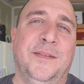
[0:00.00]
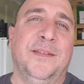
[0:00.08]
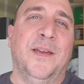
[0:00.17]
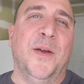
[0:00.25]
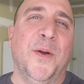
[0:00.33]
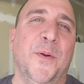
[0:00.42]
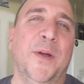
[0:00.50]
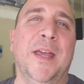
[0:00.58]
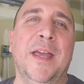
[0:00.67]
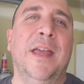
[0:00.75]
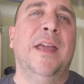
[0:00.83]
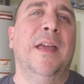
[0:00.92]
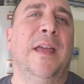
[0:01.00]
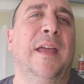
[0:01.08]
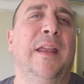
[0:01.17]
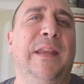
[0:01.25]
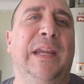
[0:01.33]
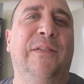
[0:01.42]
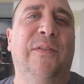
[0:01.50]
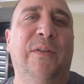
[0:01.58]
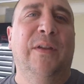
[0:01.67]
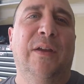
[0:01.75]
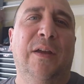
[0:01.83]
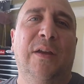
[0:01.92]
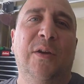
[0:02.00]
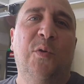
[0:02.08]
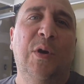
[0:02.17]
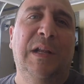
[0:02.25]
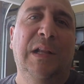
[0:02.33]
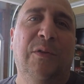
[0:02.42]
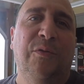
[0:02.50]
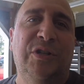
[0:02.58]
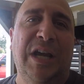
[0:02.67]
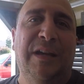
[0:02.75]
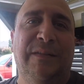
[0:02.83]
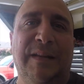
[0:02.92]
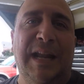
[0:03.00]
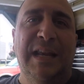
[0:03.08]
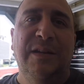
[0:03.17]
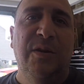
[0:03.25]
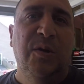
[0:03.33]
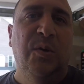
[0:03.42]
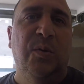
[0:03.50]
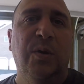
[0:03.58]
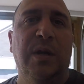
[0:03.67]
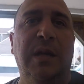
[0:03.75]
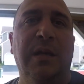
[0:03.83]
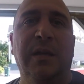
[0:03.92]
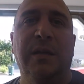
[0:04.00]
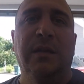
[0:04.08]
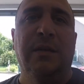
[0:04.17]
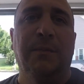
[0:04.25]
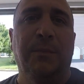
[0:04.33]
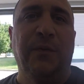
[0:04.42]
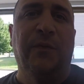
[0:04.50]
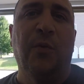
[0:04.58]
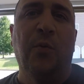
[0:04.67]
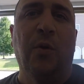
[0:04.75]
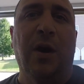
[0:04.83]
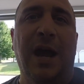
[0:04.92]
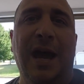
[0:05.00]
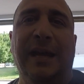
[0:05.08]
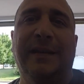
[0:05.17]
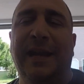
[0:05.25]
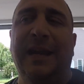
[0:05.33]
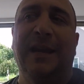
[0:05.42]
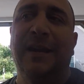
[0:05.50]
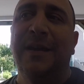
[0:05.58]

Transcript: So these are the quick little checks that I do before I take